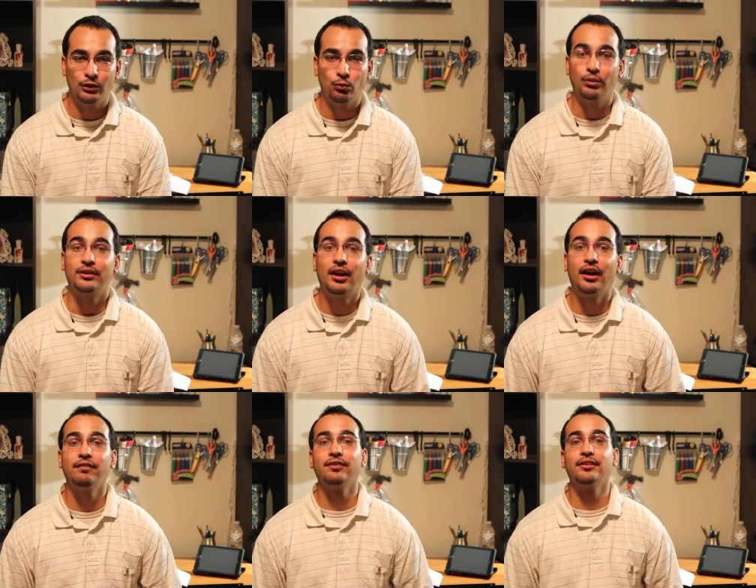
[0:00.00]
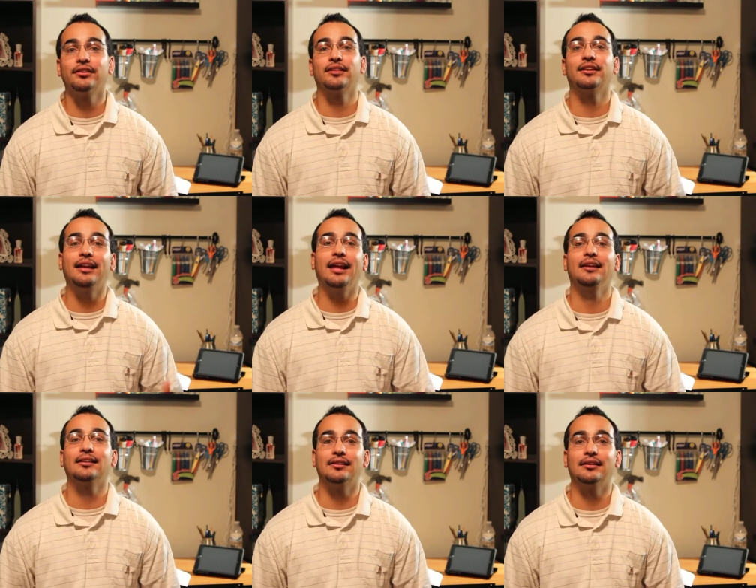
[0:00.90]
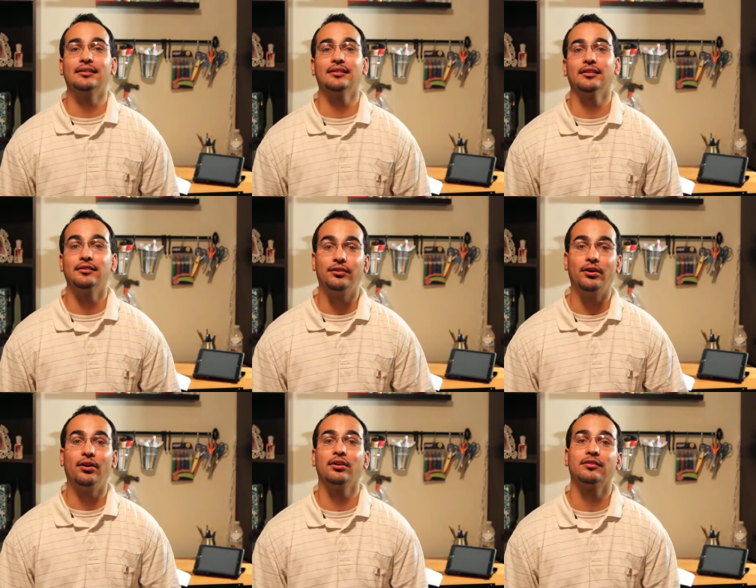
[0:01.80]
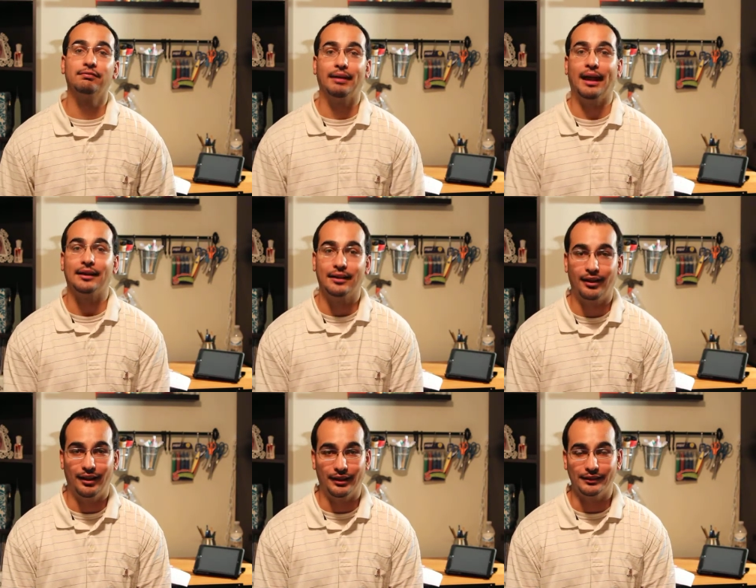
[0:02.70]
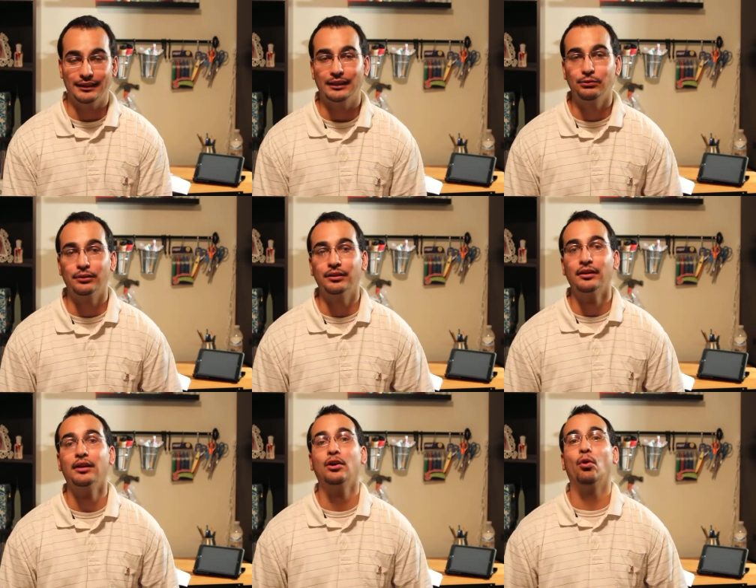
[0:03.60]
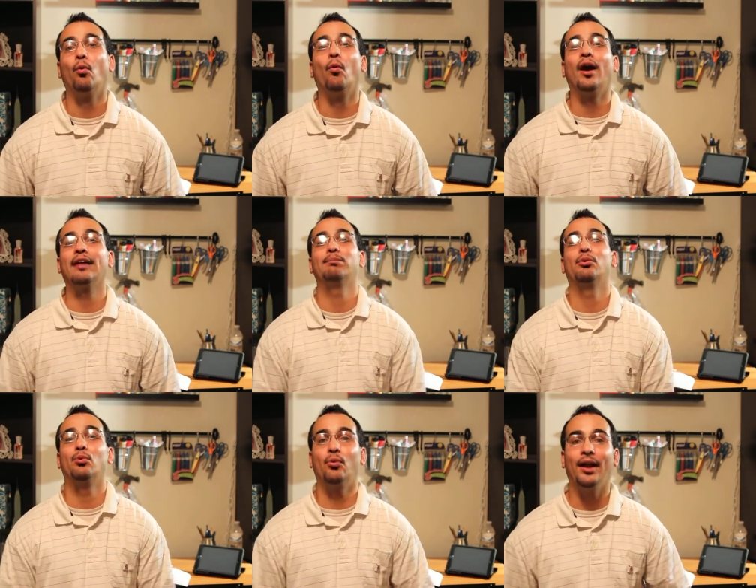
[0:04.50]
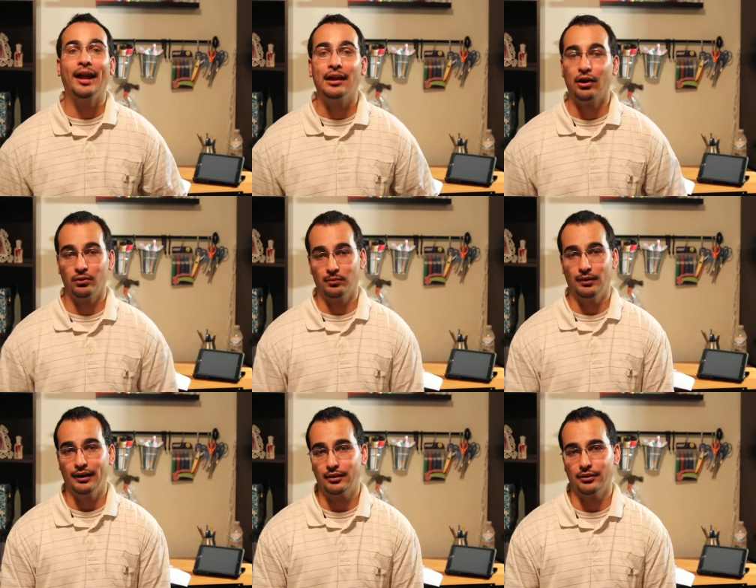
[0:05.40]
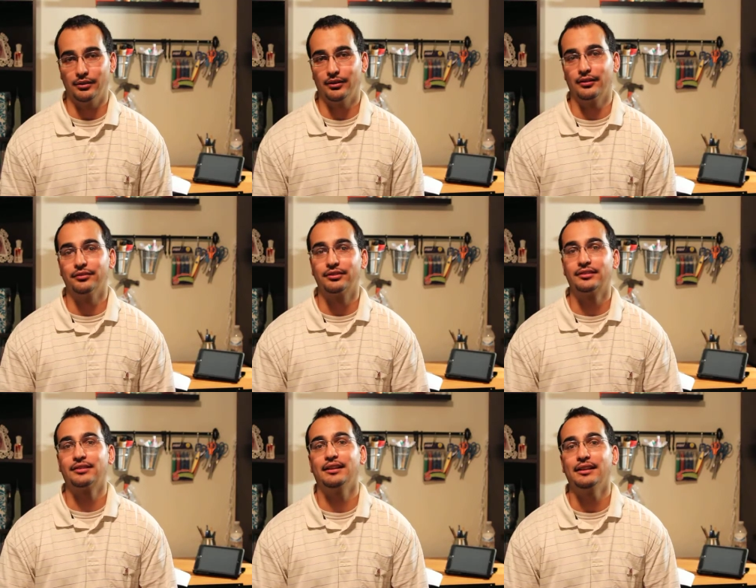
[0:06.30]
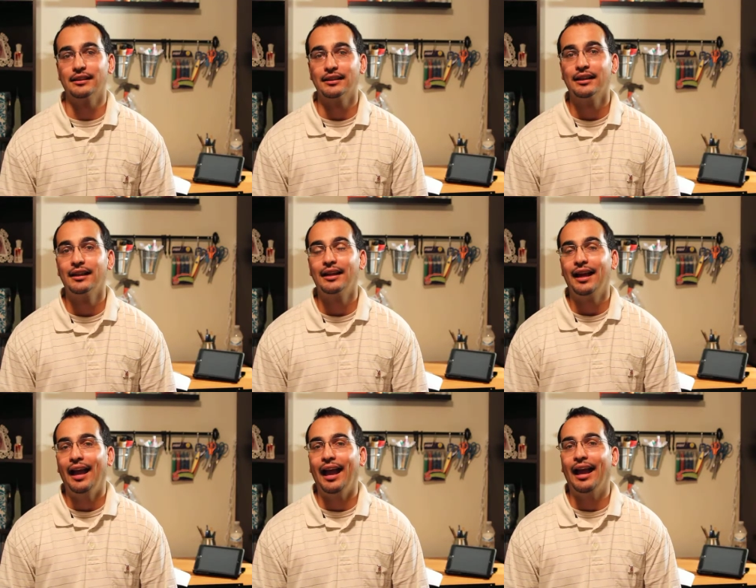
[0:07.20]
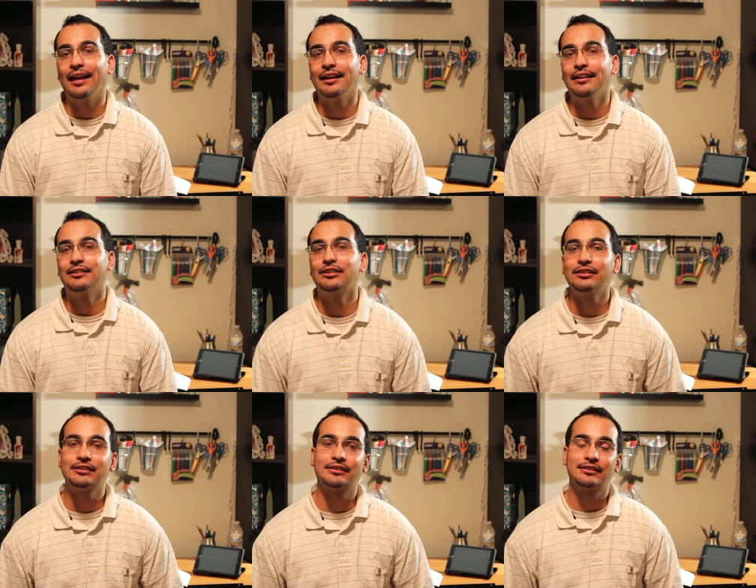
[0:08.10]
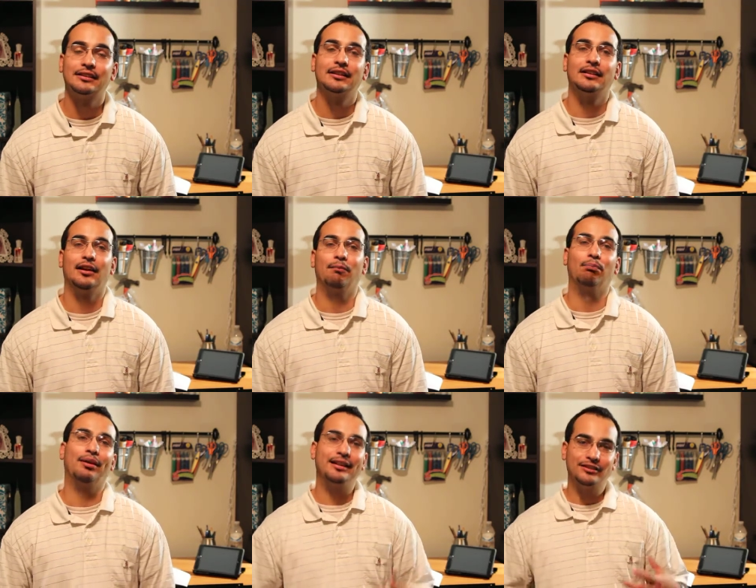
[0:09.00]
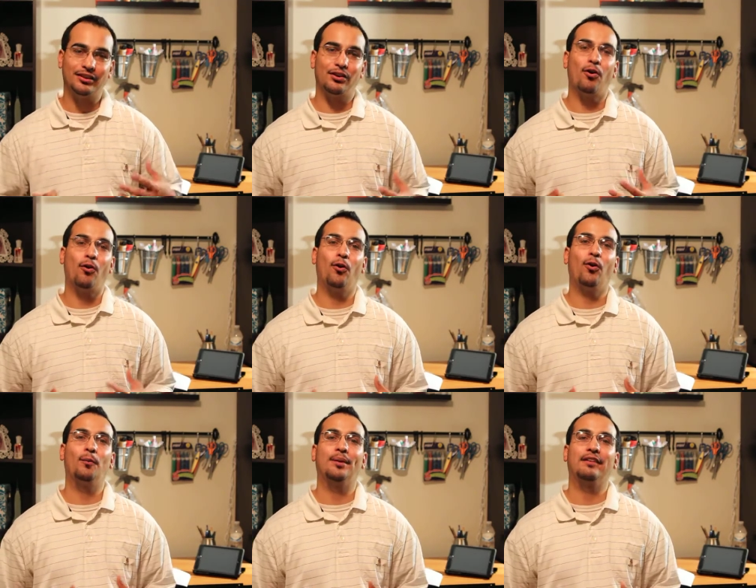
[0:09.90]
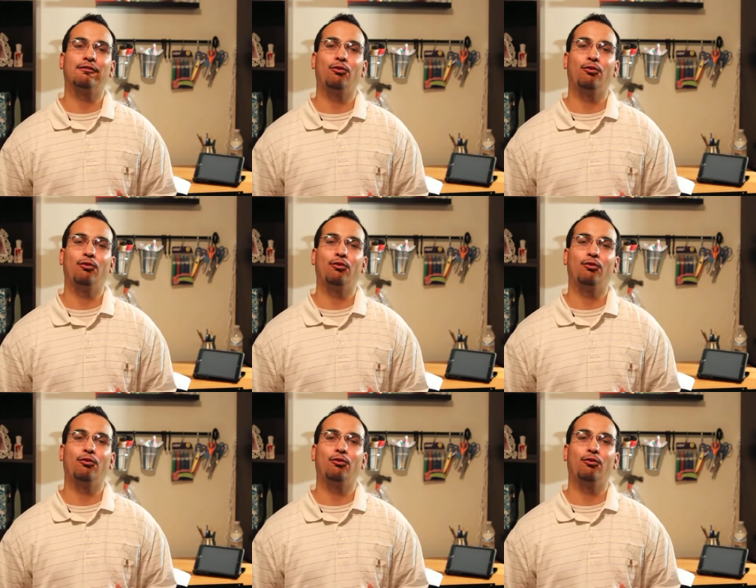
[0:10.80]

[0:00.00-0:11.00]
would cover the nakedness of all of mankind. He would wipe away our record of sin. And it just brings on home if